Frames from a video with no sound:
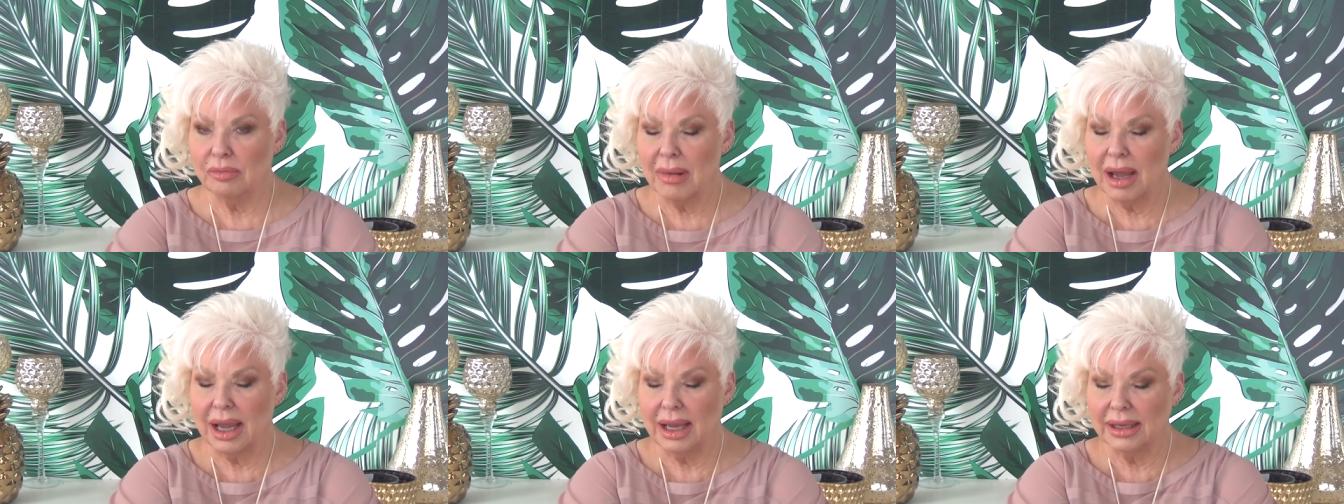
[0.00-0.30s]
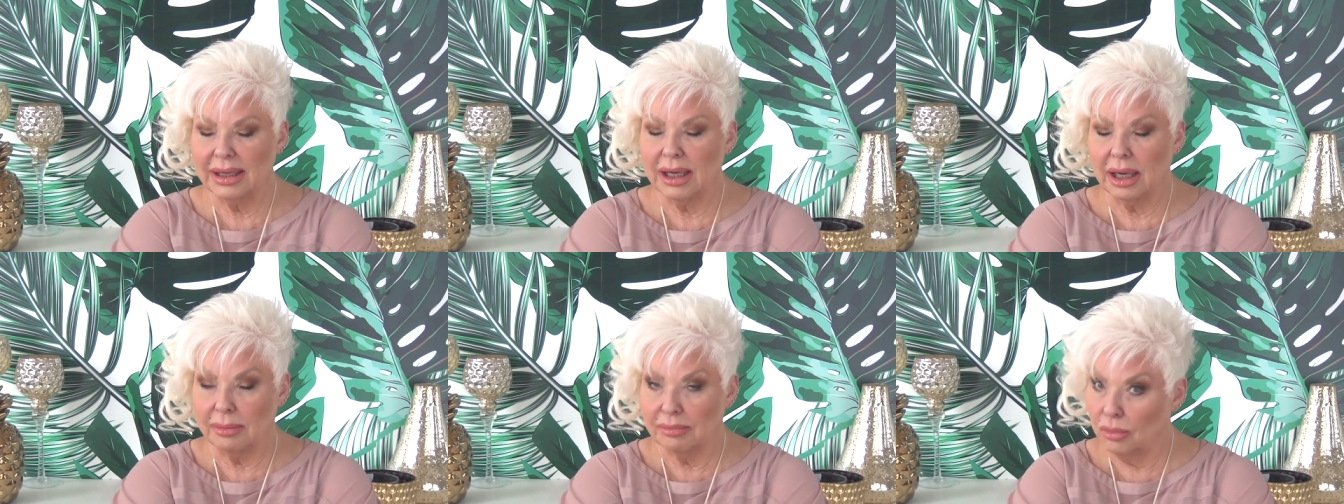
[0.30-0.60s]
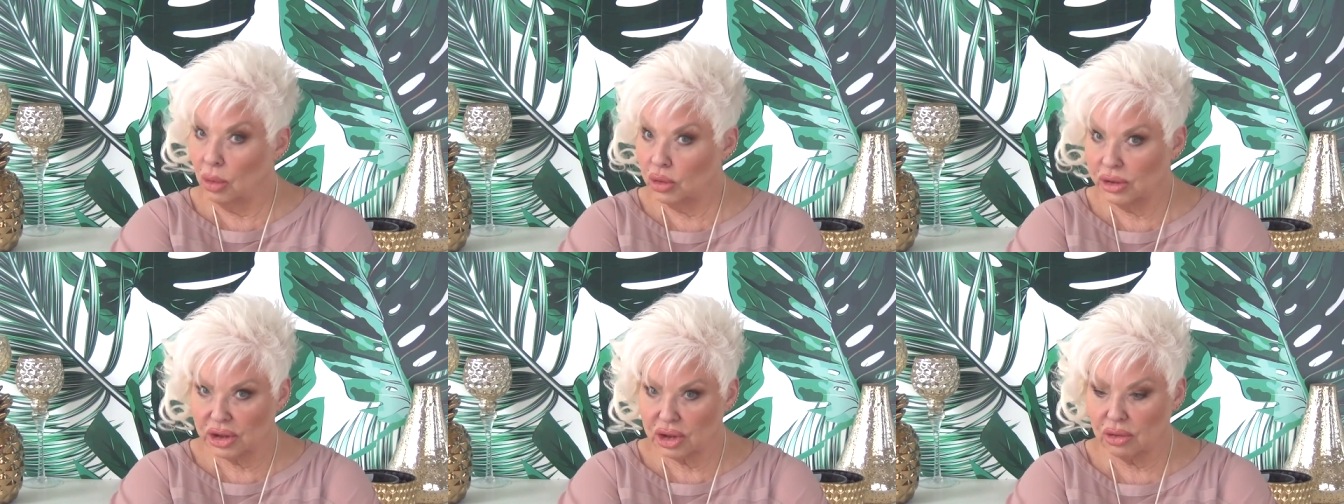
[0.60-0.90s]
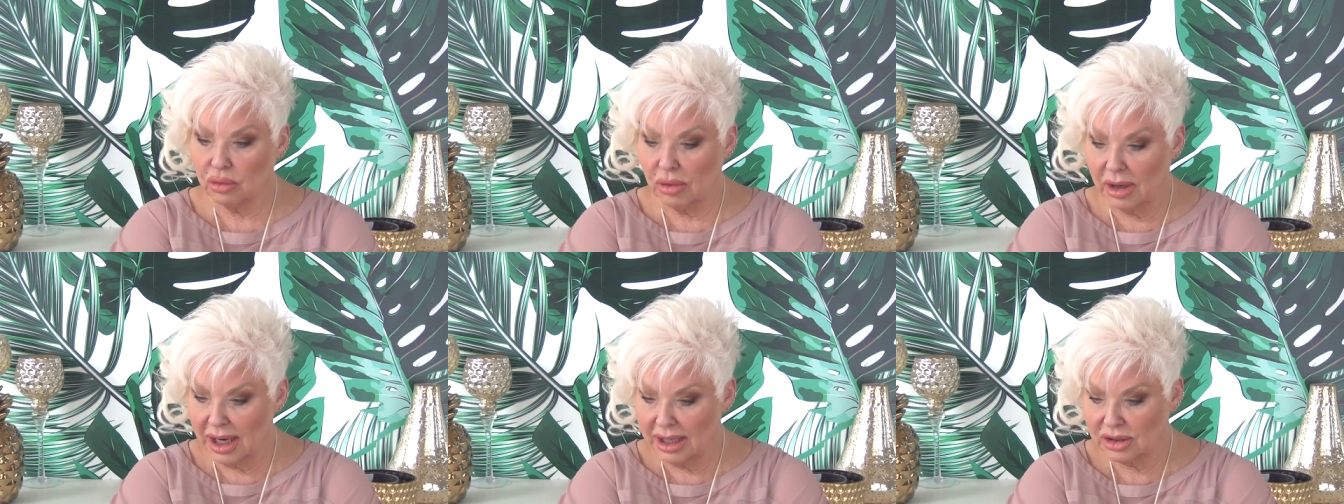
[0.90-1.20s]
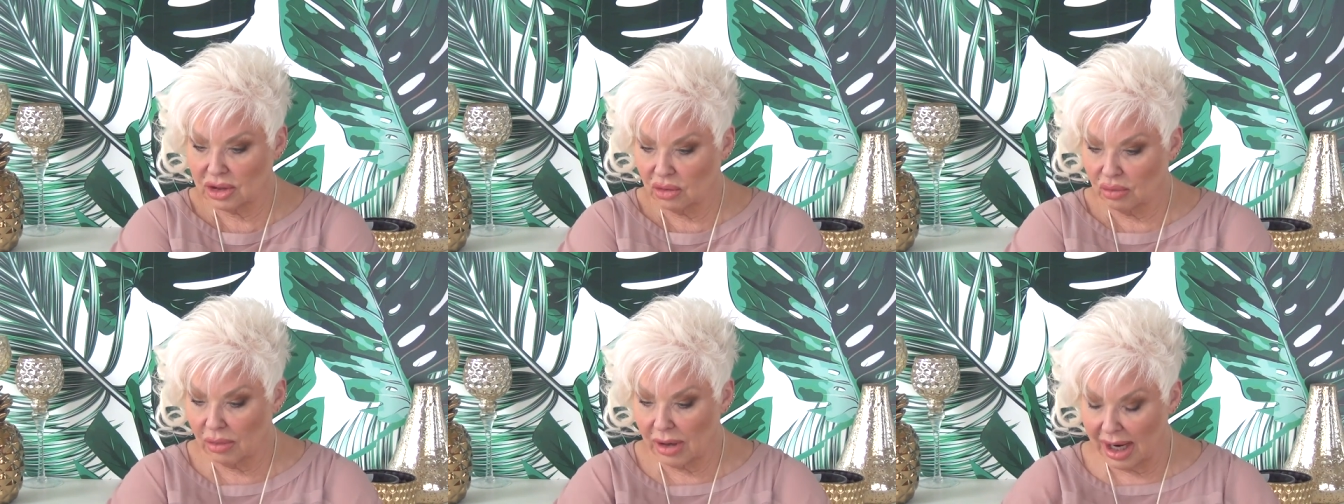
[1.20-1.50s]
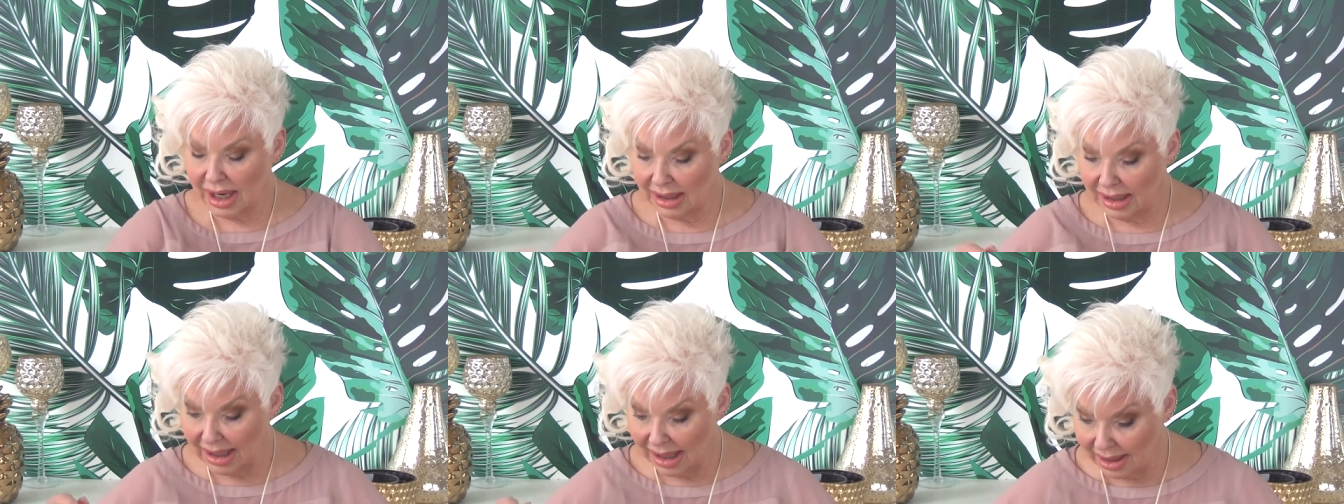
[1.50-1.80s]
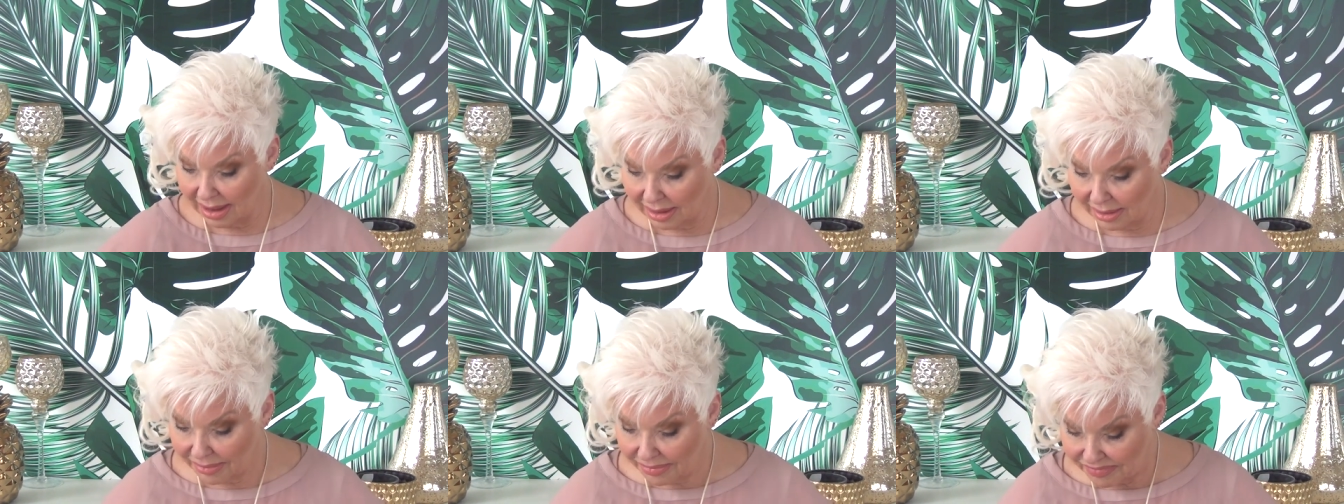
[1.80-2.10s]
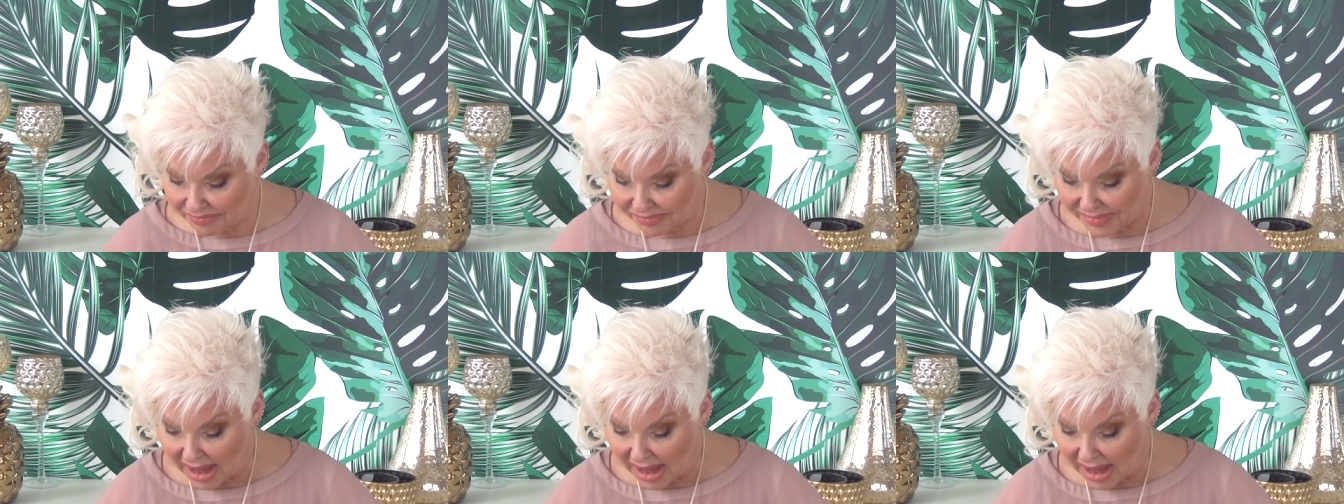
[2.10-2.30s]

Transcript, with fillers: my uh, moisturizer right now.